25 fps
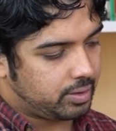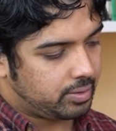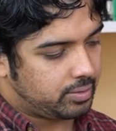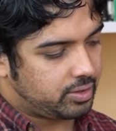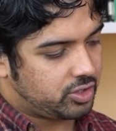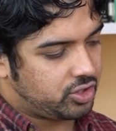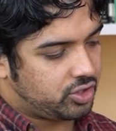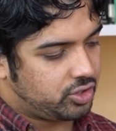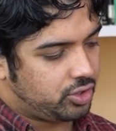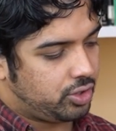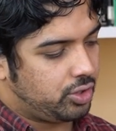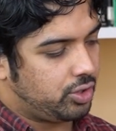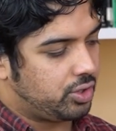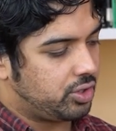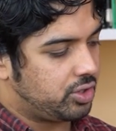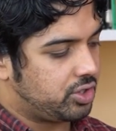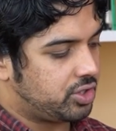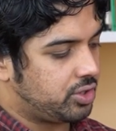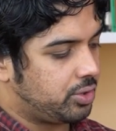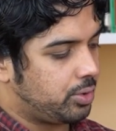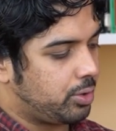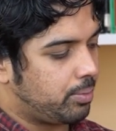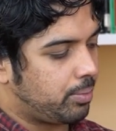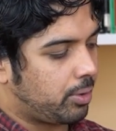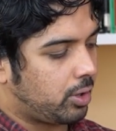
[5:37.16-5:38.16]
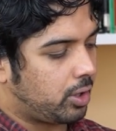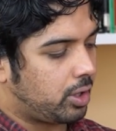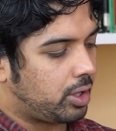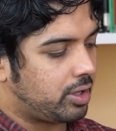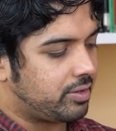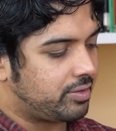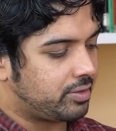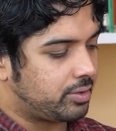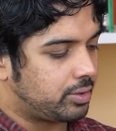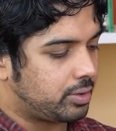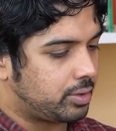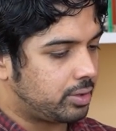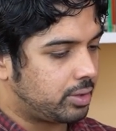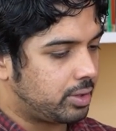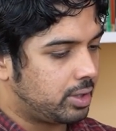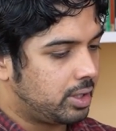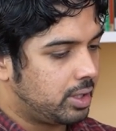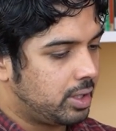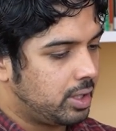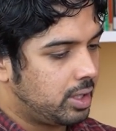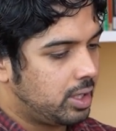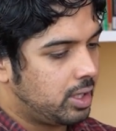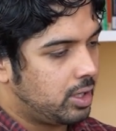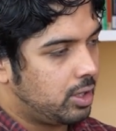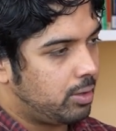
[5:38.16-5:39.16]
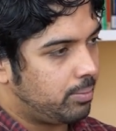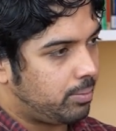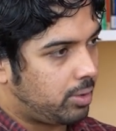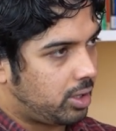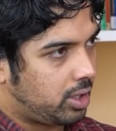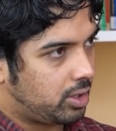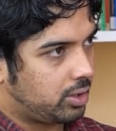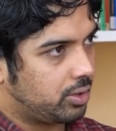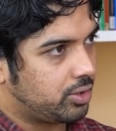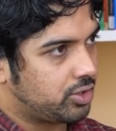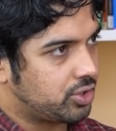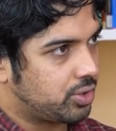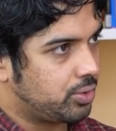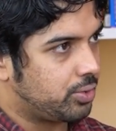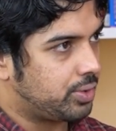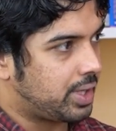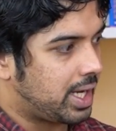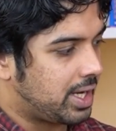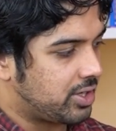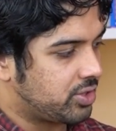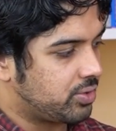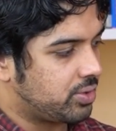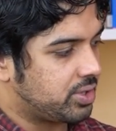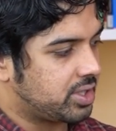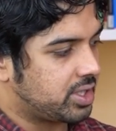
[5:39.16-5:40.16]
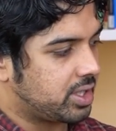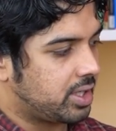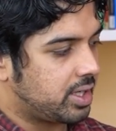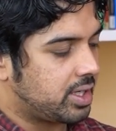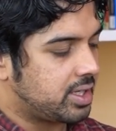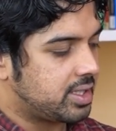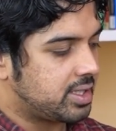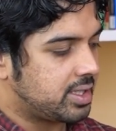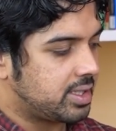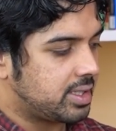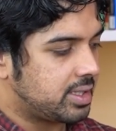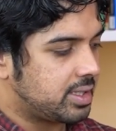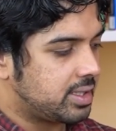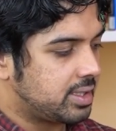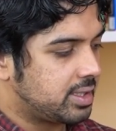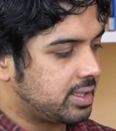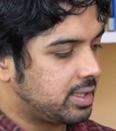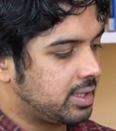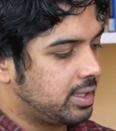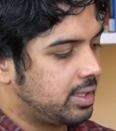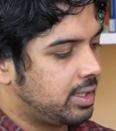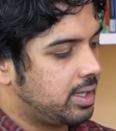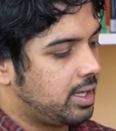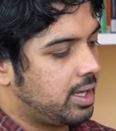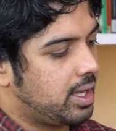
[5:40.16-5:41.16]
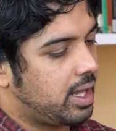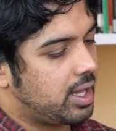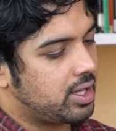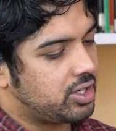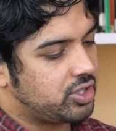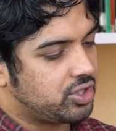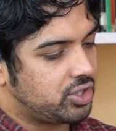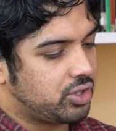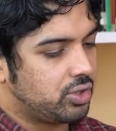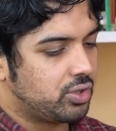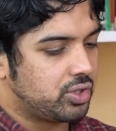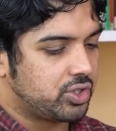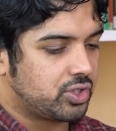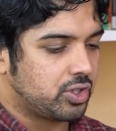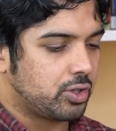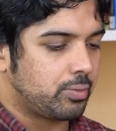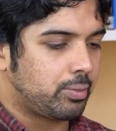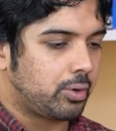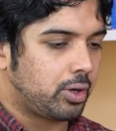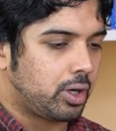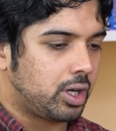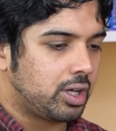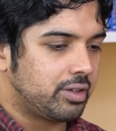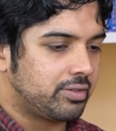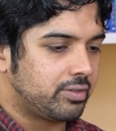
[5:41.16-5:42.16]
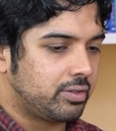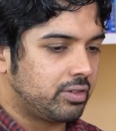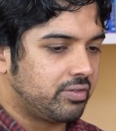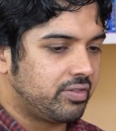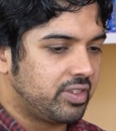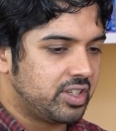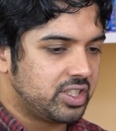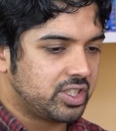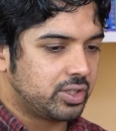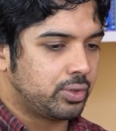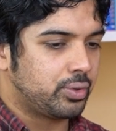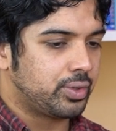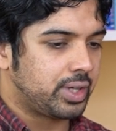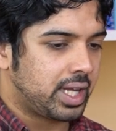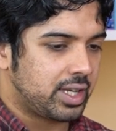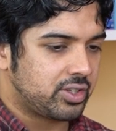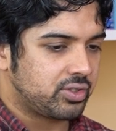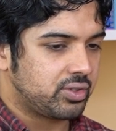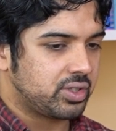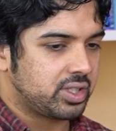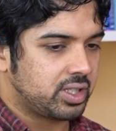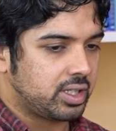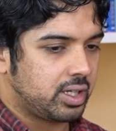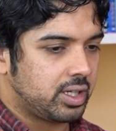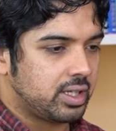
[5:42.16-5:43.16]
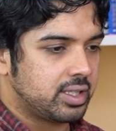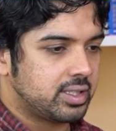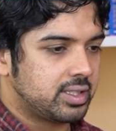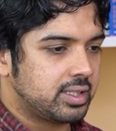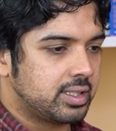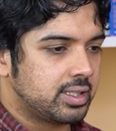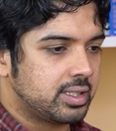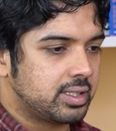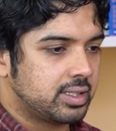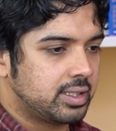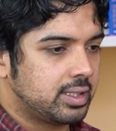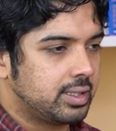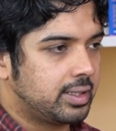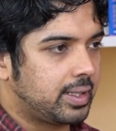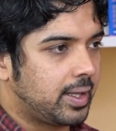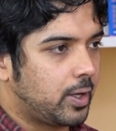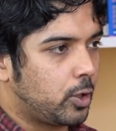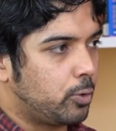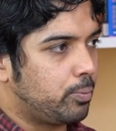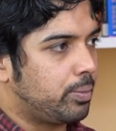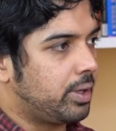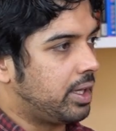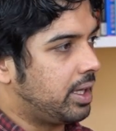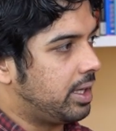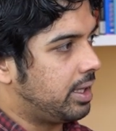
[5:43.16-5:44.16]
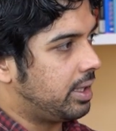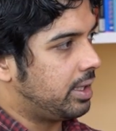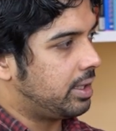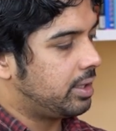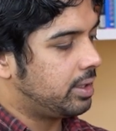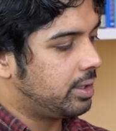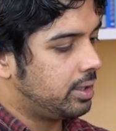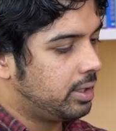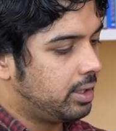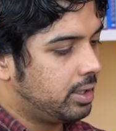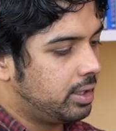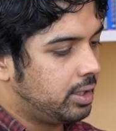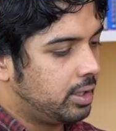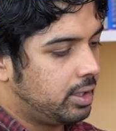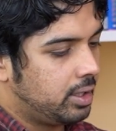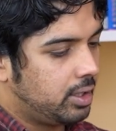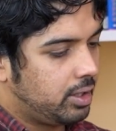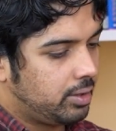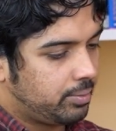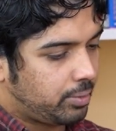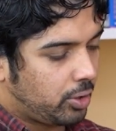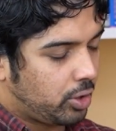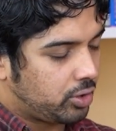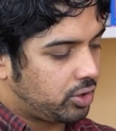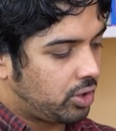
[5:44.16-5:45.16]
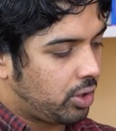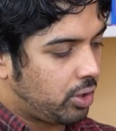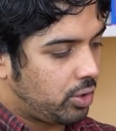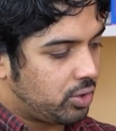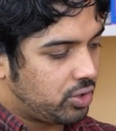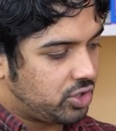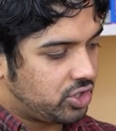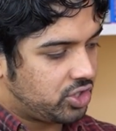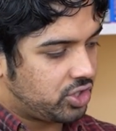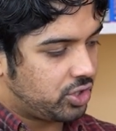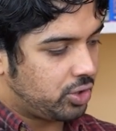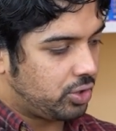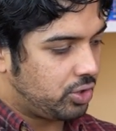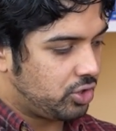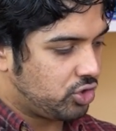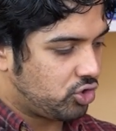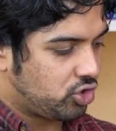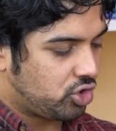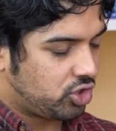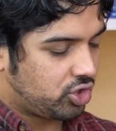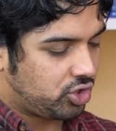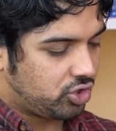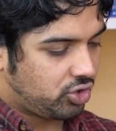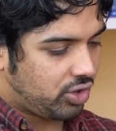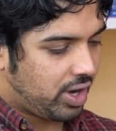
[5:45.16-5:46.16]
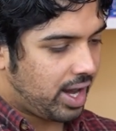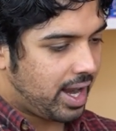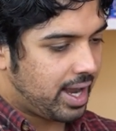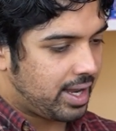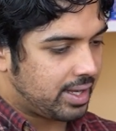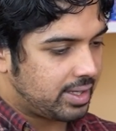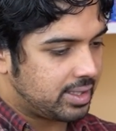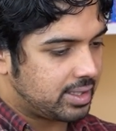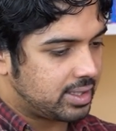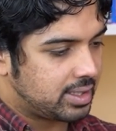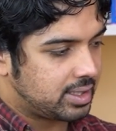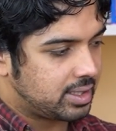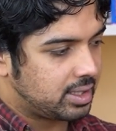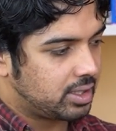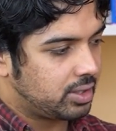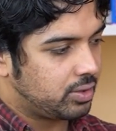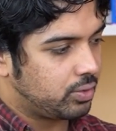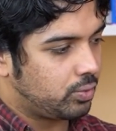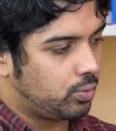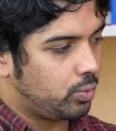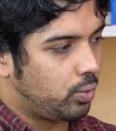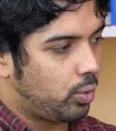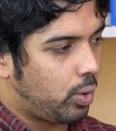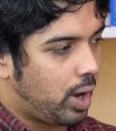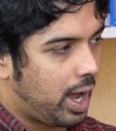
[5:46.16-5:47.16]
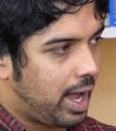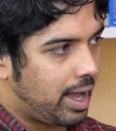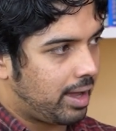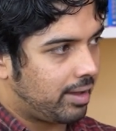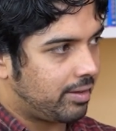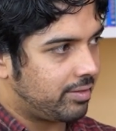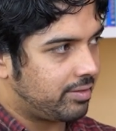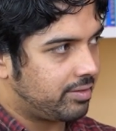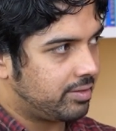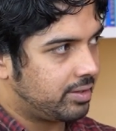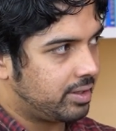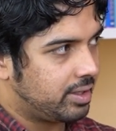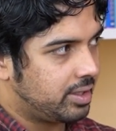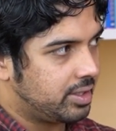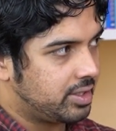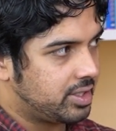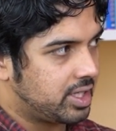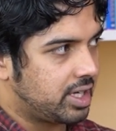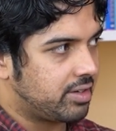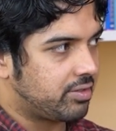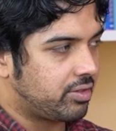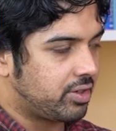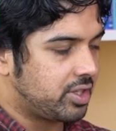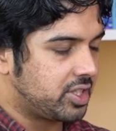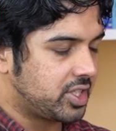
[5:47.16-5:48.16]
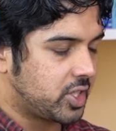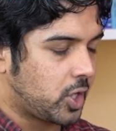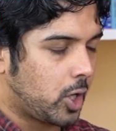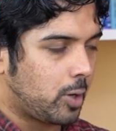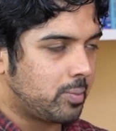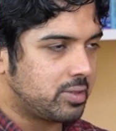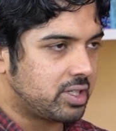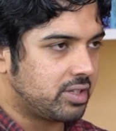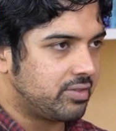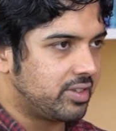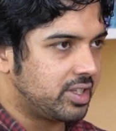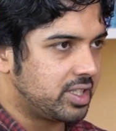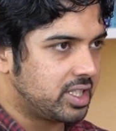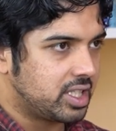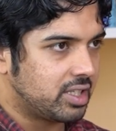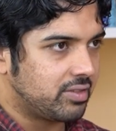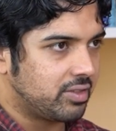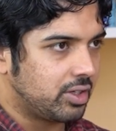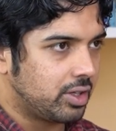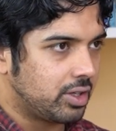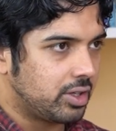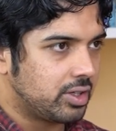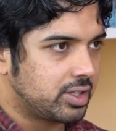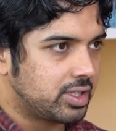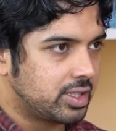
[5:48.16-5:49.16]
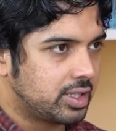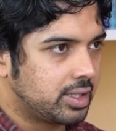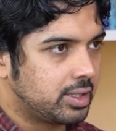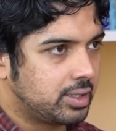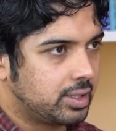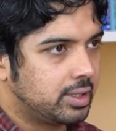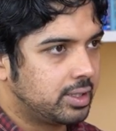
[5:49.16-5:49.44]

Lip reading: students who apply for biological natural sciences and students who apply for physical natural sciences, but those two strands will have different types of interviews?